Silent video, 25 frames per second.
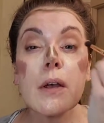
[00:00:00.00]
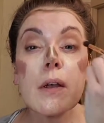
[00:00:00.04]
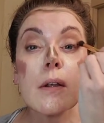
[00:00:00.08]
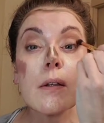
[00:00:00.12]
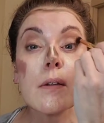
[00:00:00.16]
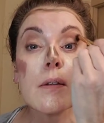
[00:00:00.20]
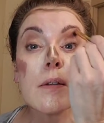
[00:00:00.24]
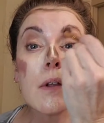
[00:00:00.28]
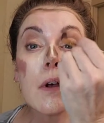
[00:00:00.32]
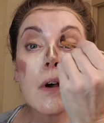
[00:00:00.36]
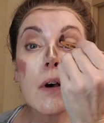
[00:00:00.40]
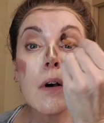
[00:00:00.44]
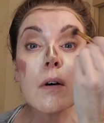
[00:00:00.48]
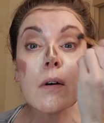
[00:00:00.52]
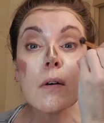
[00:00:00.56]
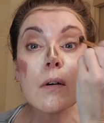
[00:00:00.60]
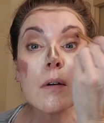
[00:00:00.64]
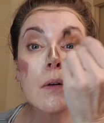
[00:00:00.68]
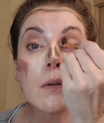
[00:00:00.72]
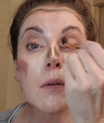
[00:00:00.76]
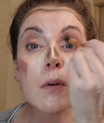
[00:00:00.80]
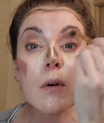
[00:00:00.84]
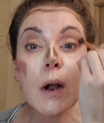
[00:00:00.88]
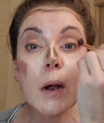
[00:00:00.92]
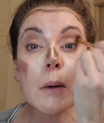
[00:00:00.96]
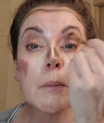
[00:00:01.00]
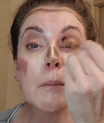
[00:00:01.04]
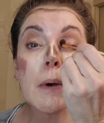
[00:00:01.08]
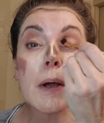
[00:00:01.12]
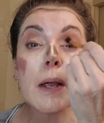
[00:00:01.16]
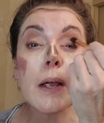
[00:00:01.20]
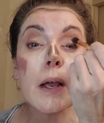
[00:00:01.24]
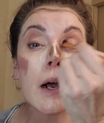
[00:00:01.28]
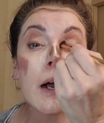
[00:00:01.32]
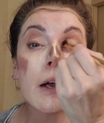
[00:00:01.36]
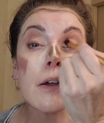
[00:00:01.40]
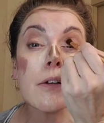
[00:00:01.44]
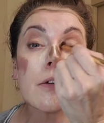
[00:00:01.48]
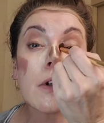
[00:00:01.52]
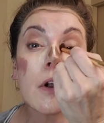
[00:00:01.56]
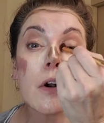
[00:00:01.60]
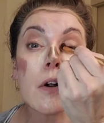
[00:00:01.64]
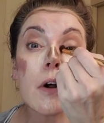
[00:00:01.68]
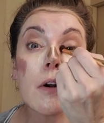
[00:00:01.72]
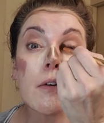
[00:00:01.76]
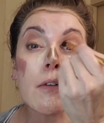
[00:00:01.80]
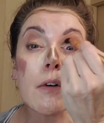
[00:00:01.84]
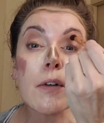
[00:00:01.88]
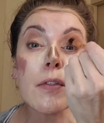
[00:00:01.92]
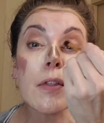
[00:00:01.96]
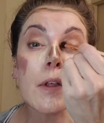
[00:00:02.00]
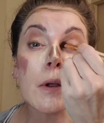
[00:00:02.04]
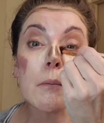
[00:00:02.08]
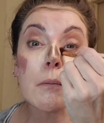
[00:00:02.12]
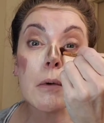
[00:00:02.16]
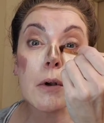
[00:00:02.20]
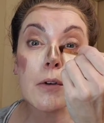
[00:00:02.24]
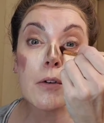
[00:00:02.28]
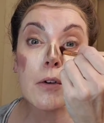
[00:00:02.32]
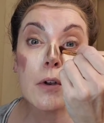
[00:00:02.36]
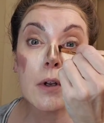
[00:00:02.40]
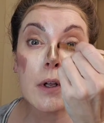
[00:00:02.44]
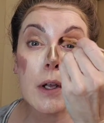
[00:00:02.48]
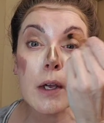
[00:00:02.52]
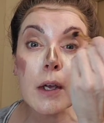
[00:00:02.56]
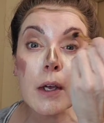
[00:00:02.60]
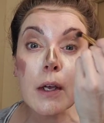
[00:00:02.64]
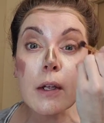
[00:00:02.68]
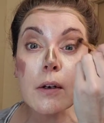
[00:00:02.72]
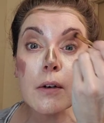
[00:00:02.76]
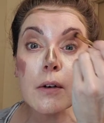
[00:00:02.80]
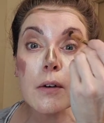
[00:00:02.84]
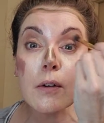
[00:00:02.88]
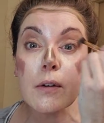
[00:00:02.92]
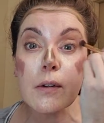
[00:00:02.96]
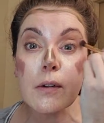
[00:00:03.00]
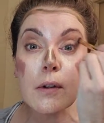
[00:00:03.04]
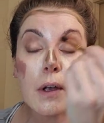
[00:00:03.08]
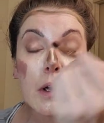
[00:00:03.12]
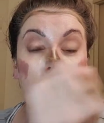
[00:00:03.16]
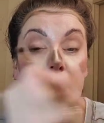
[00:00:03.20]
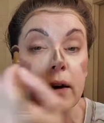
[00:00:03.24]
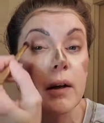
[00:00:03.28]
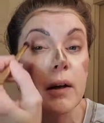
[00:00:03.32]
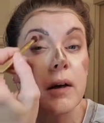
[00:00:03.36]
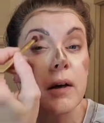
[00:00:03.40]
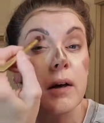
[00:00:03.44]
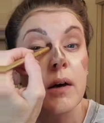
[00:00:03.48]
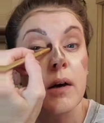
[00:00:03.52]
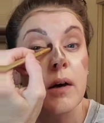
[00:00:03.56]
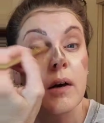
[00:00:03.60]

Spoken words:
So grab my eyeshadow everything brush again, just kind of